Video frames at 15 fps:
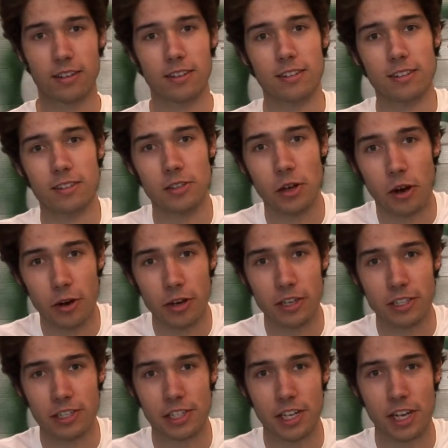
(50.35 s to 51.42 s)
Sorry
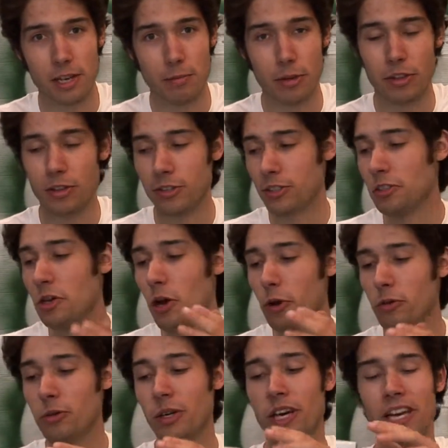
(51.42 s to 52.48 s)
to say, but there's
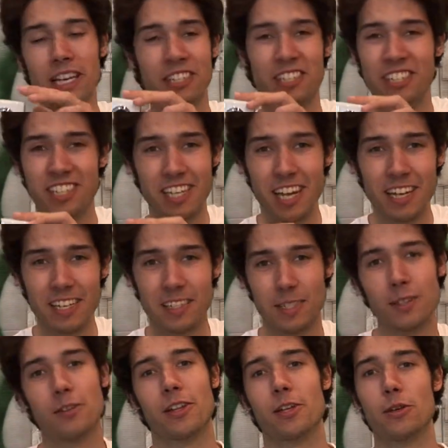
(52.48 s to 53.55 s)
no settings
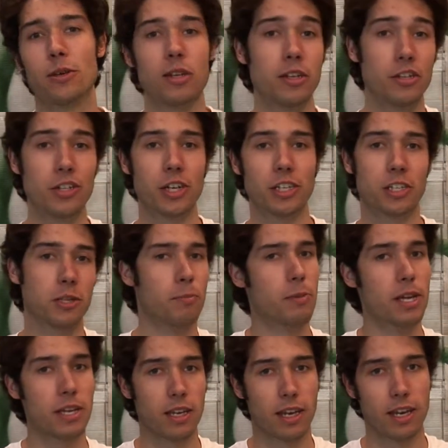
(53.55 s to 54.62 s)
here that you can adjust to
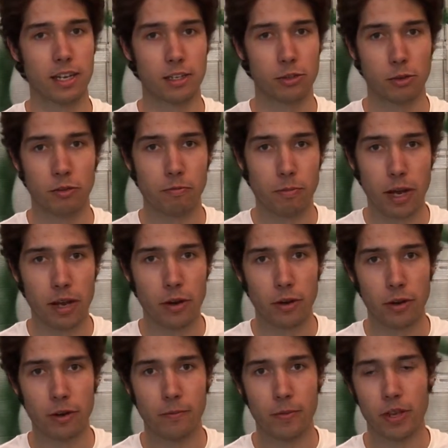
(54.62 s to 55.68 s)
make it any sort of
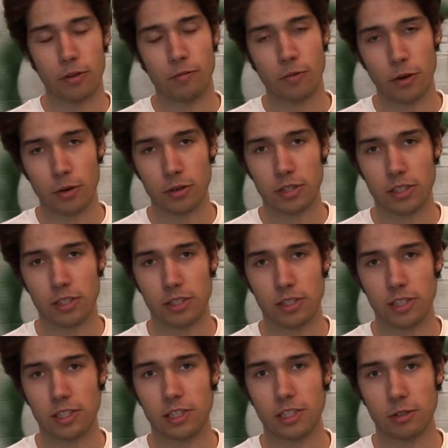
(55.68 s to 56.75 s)
better. But folks,
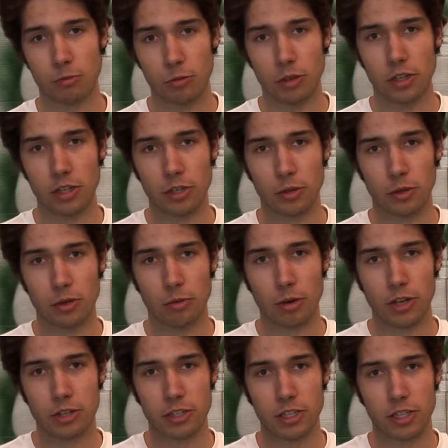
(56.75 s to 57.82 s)
this is really cool.
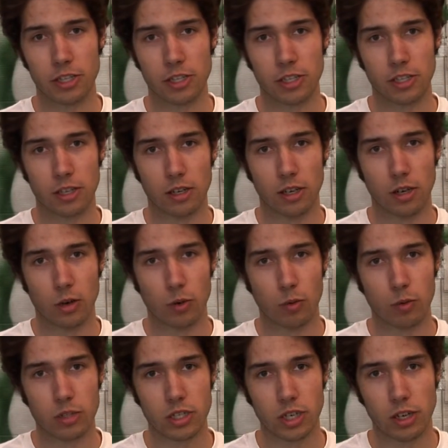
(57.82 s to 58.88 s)
Watch this.
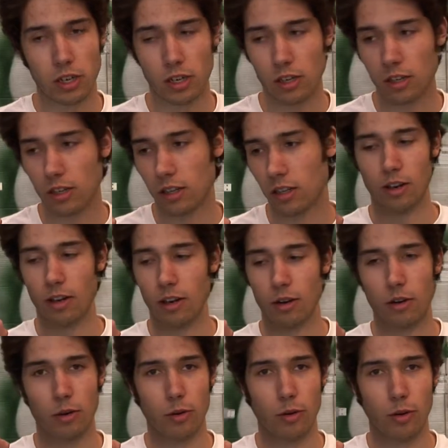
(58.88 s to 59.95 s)
Watching
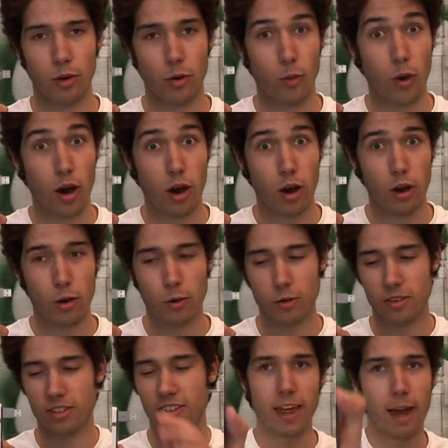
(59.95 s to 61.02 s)
up.
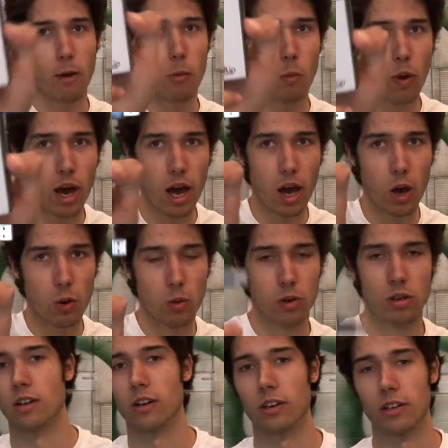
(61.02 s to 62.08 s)
Whoa! That, whoa!
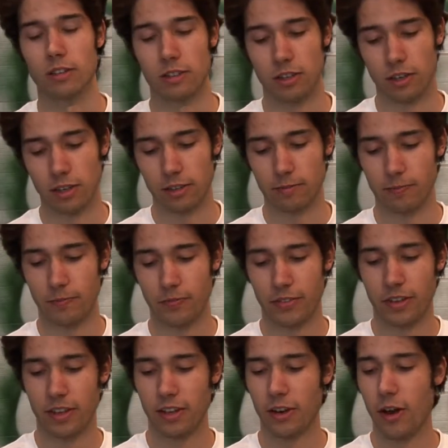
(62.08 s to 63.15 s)
Okay, sorry.
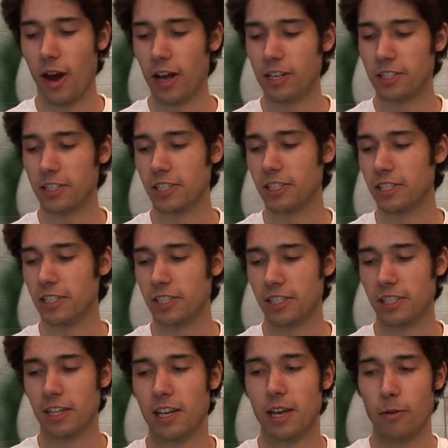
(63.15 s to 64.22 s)
No, honestly, this
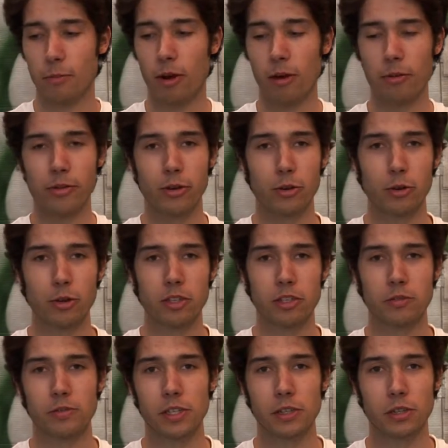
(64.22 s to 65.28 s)
is probably the
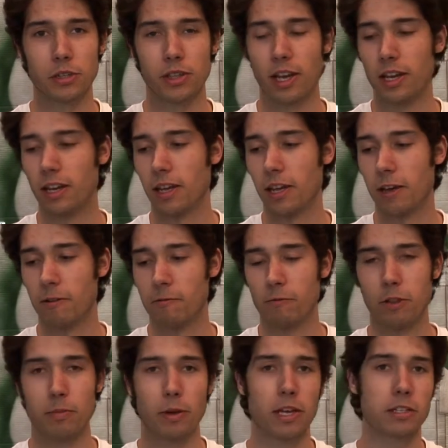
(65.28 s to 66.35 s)
coolest feature that
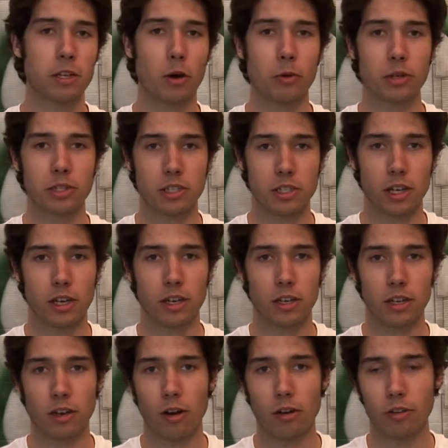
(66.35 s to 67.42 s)
Flip has always done
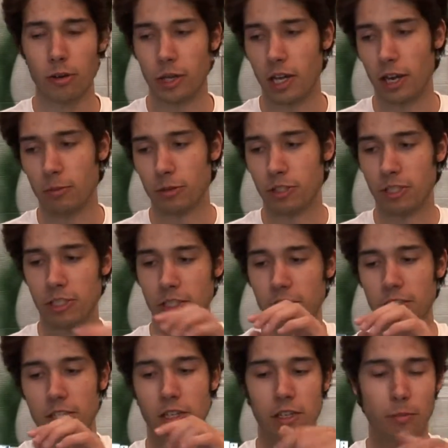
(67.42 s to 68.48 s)
in all their cameras, is
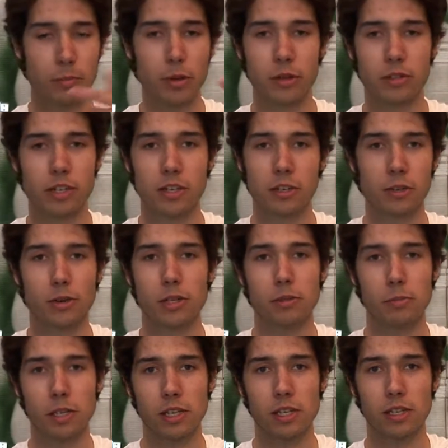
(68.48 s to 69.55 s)
just a built-in U S
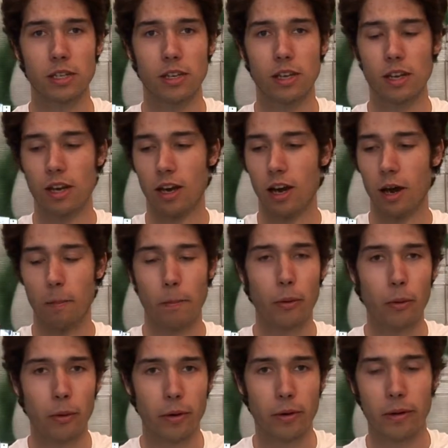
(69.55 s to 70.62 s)
B uh,
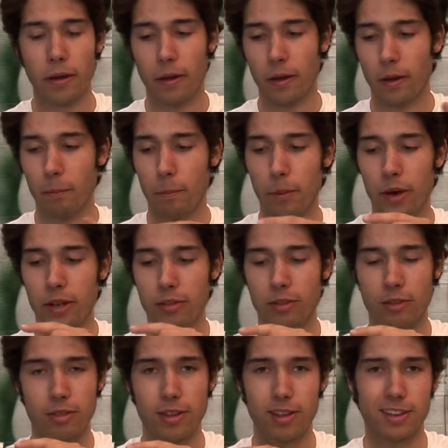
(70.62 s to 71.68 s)
port. But
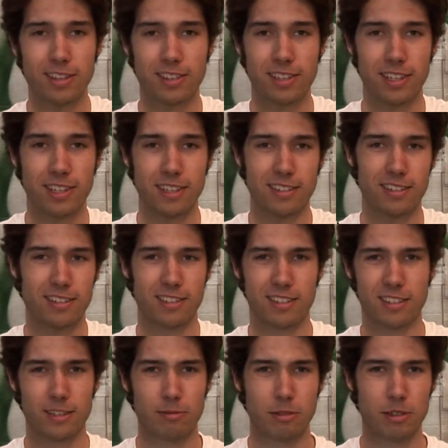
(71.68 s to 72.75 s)
the thing is that
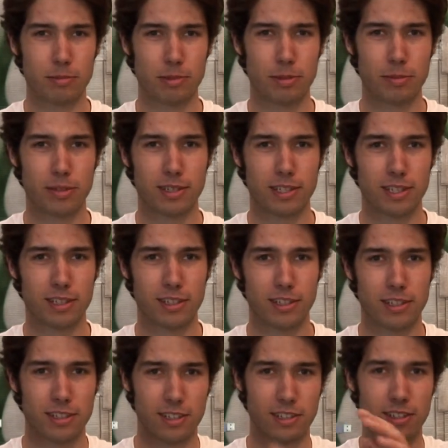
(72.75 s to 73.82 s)
so many people like
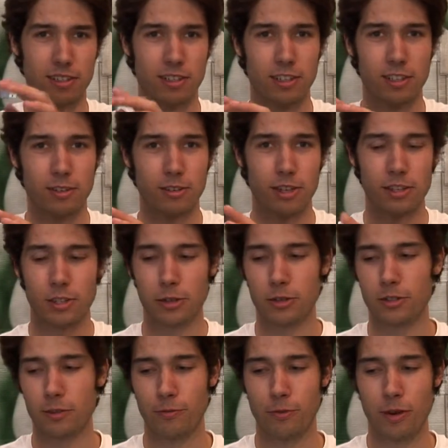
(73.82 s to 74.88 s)
this, you know? I show
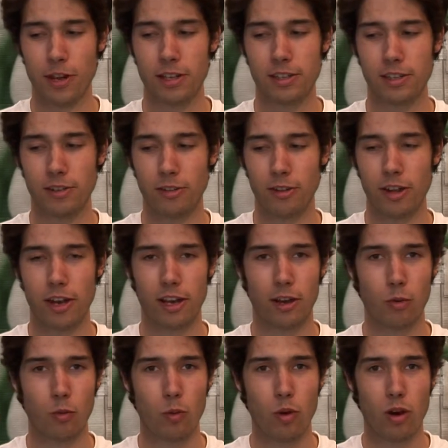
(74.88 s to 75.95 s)
it to friends and they're like,
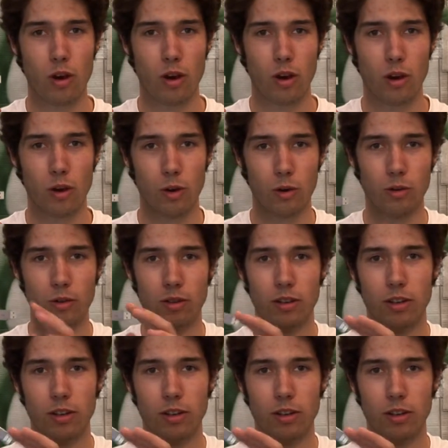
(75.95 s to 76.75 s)
whoa!